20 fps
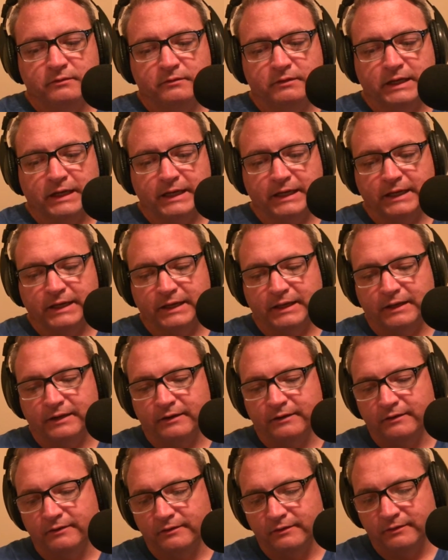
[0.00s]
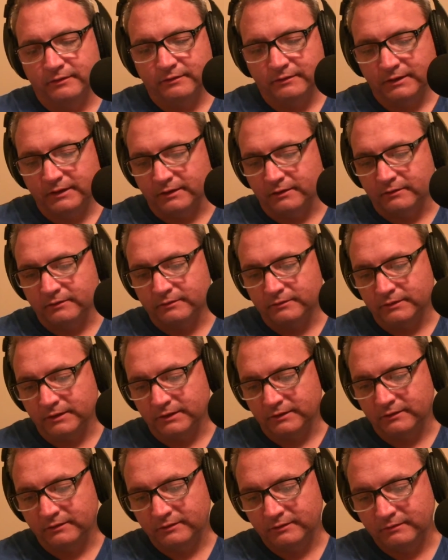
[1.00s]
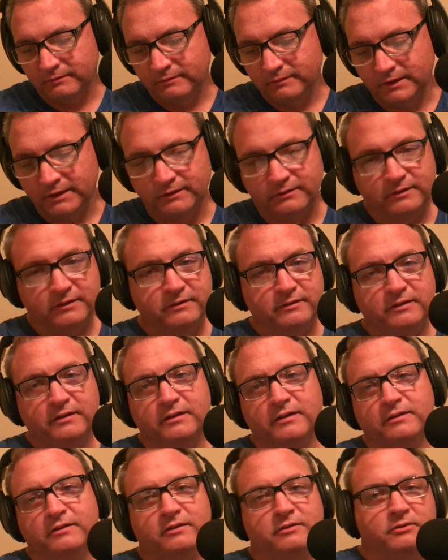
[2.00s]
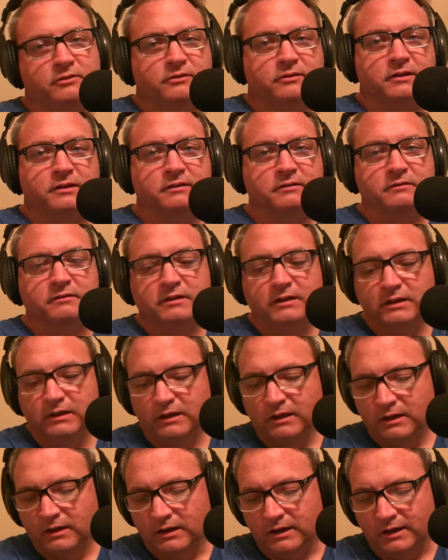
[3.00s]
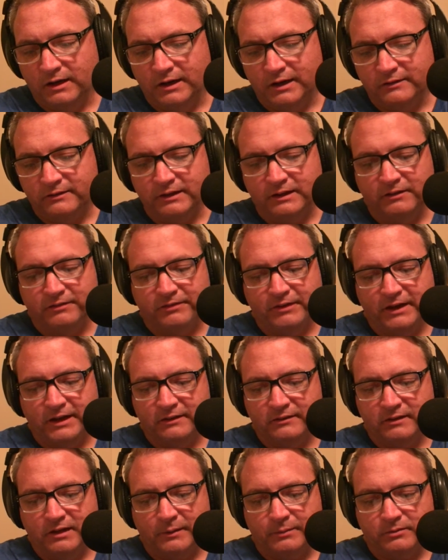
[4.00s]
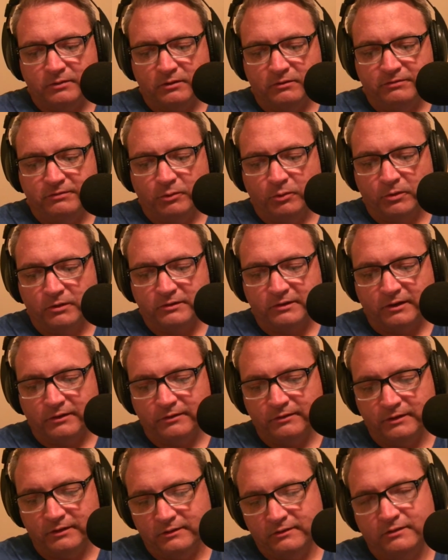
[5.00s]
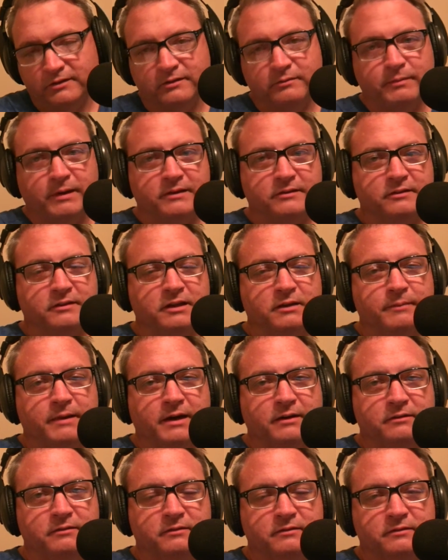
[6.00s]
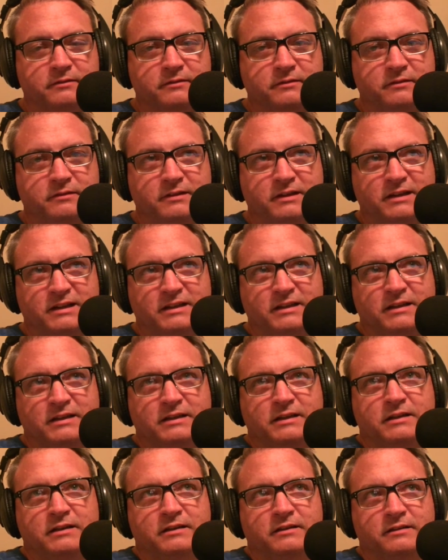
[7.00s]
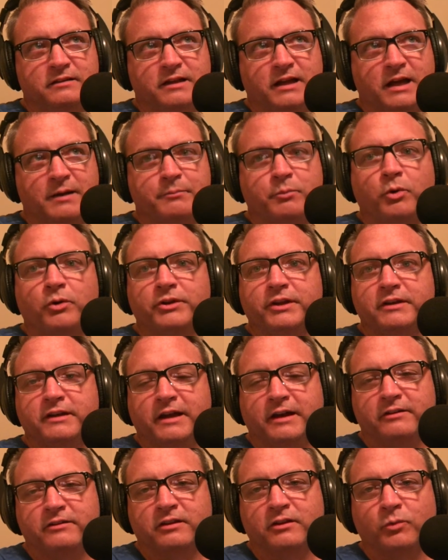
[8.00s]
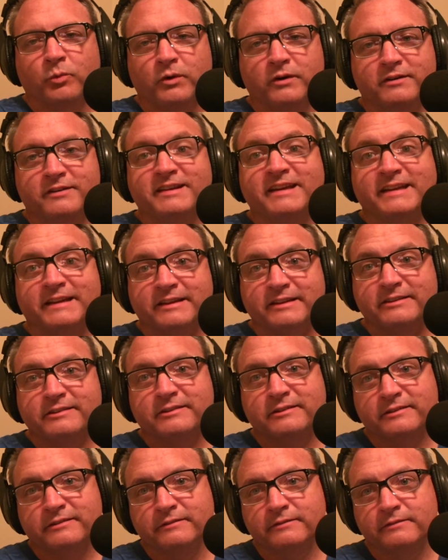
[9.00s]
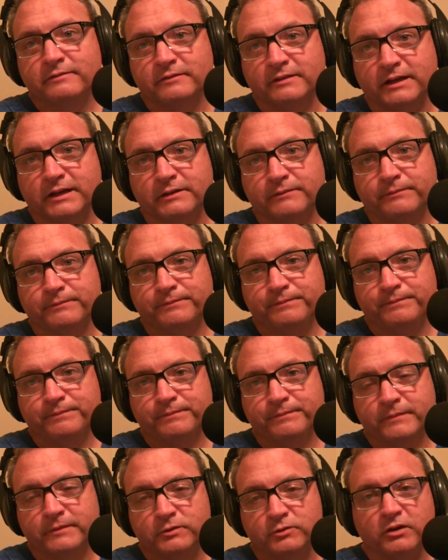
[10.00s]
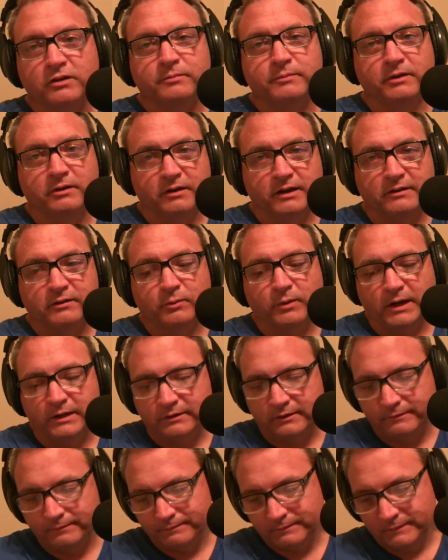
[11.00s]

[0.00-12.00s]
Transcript: And it's interesting. Tina Fey is in episode 4. It's just basically about, I boiled it down to the word tennis. Okay, trust me, you're going to have to watch it.